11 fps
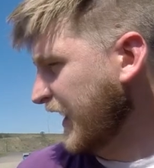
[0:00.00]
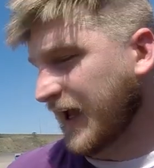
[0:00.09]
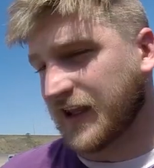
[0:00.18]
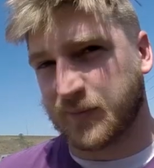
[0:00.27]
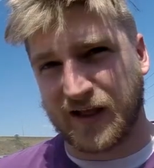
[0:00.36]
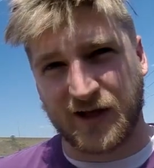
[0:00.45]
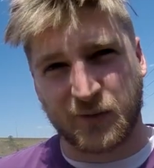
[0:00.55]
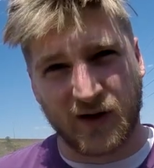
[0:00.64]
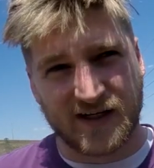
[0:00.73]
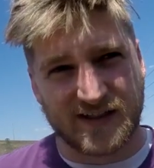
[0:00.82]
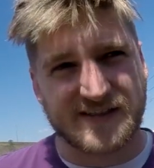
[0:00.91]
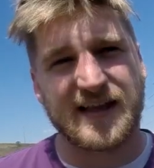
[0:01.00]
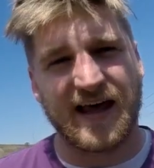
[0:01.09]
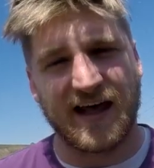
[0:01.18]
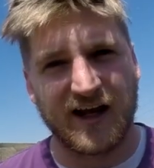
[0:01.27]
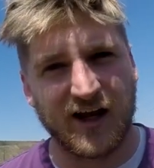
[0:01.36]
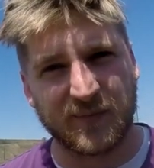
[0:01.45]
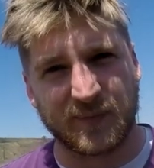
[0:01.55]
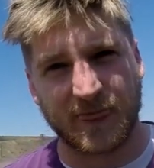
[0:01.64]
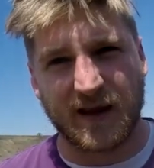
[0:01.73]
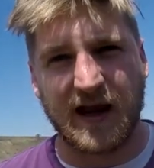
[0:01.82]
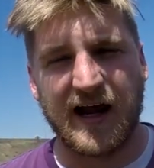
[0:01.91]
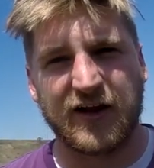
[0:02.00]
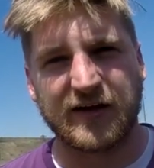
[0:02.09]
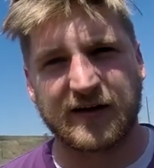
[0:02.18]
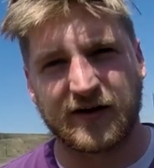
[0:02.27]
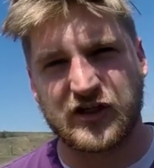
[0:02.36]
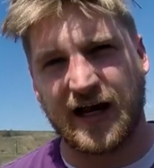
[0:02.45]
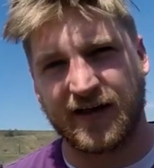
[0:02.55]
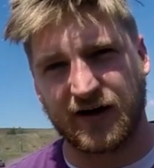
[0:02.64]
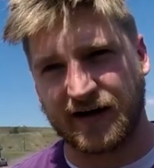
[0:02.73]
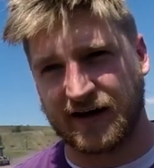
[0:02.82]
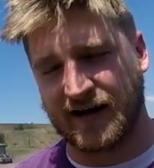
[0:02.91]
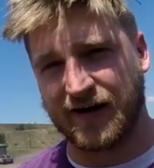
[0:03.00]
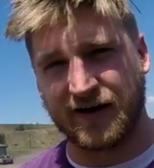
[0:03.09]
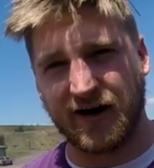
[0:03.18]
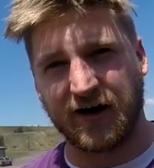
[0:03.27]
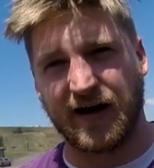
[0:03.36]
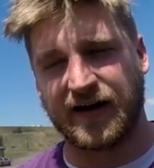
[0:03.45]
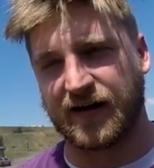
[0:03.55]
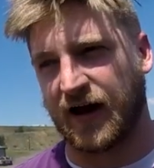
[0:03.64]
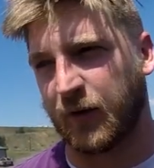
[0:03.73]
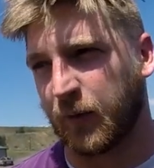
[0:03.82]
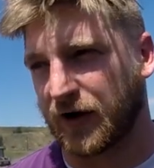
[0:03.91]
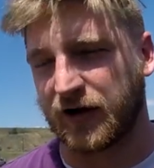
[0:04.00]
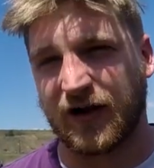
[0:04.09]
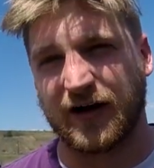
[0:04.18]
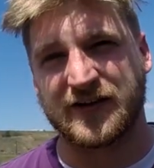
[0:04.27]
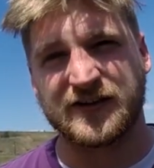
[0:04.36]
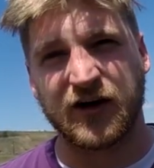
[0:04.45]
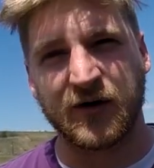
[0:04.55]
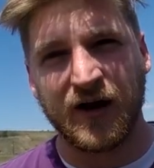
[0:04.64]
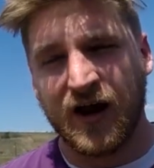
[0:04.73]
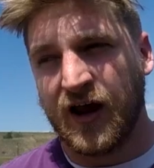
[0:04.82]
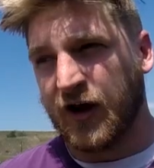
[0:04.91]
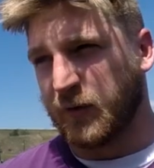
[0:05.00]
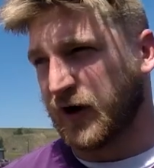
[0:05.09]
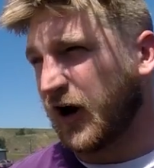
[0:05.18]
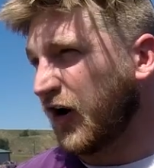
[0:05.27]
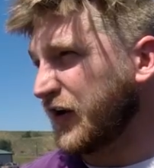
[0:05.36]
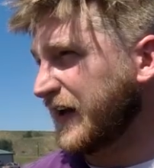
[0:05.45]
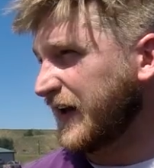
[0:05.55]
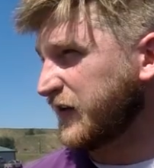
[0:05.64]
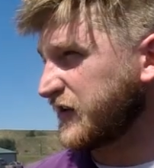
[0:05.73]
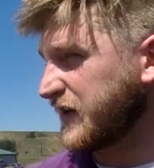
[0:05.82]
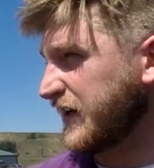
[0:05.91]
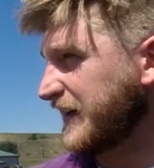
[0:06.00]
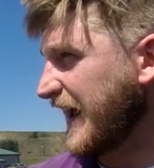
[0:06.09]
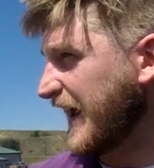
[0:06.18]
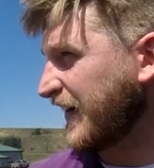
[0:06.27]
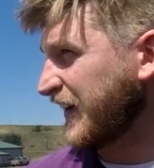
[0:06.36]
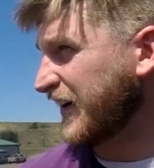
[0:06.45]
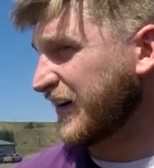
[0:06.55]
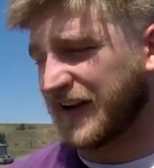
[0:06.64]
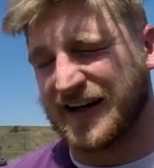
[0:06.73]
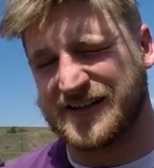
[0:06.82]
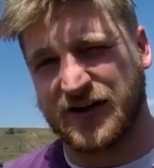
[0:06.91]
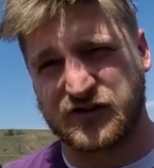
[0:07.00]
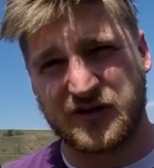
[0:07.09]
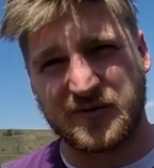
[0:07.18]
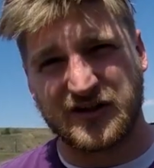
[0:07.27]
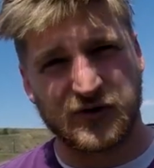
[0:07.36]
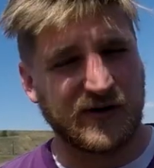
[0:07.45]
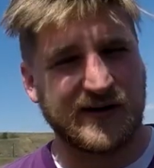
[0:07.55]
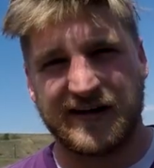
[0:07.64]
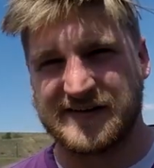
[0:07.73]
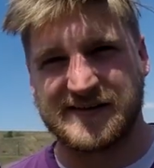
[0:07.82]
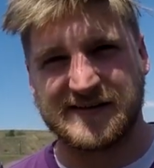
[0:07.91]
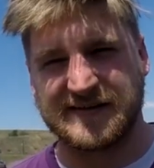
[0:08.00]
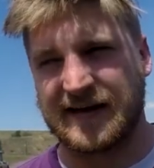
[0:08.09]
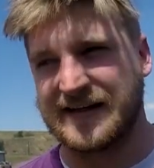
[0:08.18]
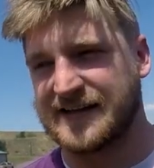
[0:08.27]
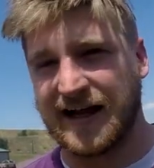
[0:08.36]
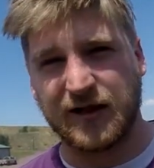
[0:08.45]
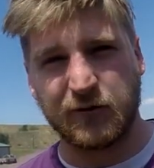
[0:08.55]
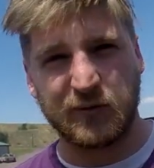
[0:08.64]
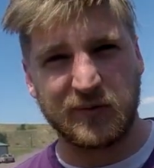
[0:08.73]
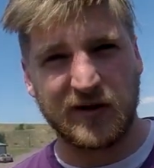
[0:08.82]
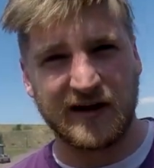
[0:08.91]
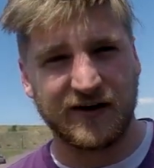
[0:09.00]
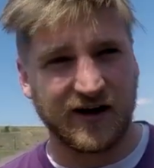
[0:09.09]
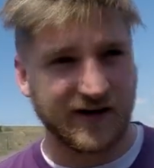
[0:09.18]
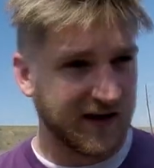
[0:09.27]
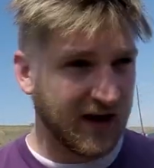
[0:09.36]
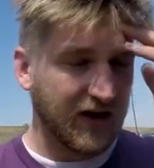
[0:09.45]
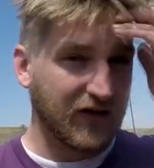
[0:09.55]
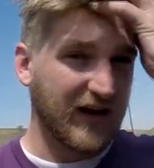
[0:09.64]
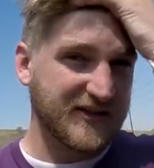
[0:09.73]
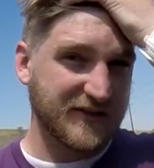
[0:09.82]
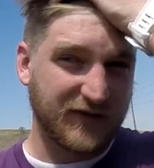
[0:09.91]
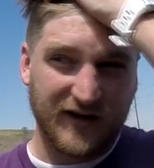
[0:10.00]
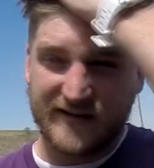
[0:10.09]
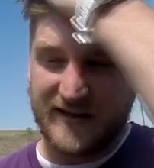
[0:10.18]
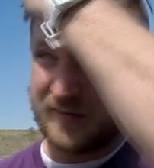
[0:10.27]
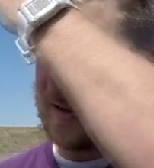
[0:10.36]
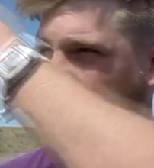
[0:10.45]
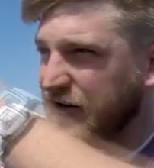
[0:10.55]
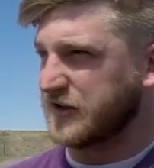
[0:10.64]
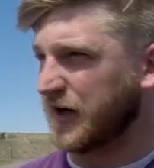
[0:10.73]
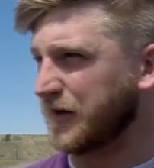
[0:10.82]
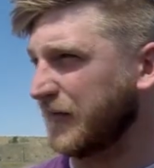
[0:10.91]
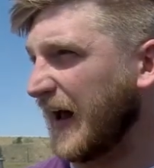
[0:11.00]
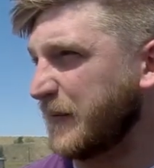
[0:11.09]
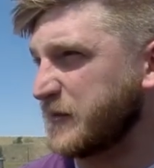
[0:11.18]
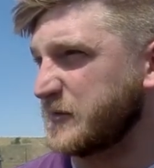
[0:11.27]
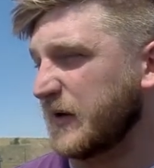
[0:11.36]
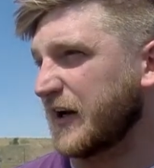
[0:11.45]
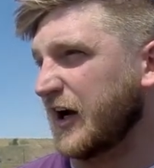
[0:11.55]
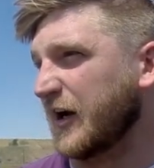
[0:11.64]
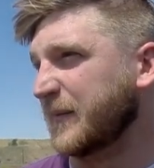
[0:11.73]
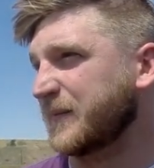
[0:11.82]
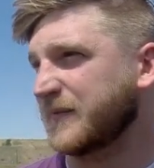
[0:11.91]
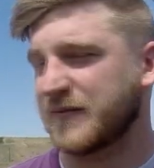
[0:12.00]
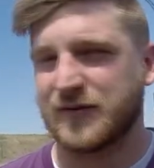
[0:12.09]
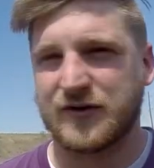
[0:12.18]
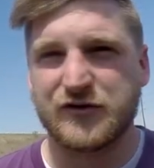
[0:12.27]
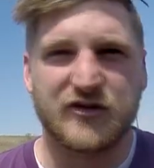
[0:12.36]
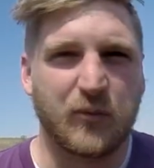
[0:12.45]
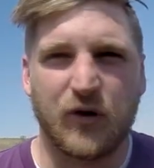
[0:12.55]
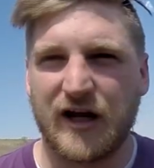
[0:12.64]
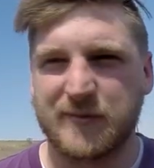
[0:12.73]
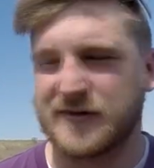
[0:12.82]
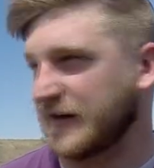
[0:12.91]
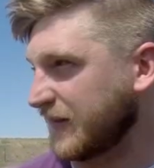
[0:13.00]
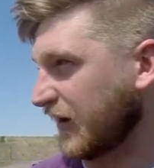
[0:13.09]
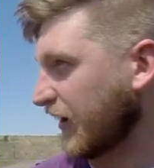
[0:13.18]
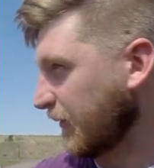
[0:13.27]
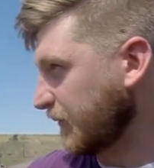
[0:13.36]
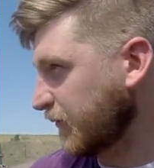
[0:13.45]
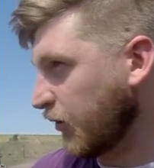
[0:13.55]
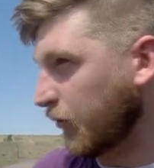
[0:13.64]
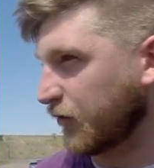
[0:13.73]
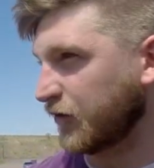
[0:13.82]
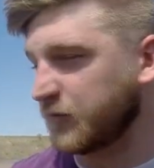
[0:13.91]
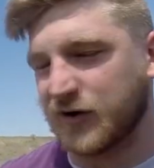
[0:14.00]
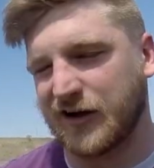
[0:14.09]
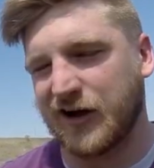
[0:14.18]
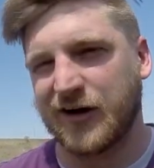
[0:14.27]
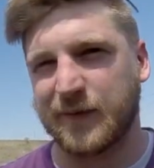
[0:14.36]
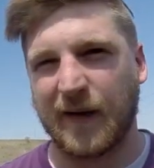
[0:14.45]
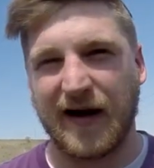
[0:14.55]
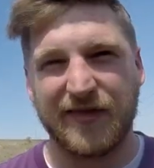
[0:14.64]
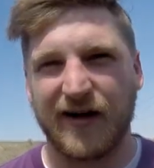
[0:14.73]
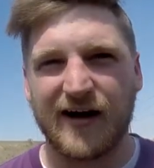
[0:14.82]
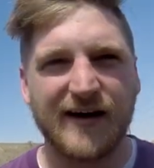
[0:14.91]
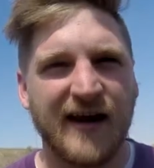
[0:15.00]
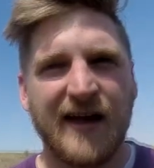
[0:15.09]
And the plan was that um, Kyle and Chad, they're getting out of here at uh, one o'clock. So we're calling it. It was a good day out here. Like I said, it was going to be a short day. This is exactly what we planned on. Lots of fun. Didn't put down a ton of laps, but um, threw some whips, hit the corners pretty good, I thought.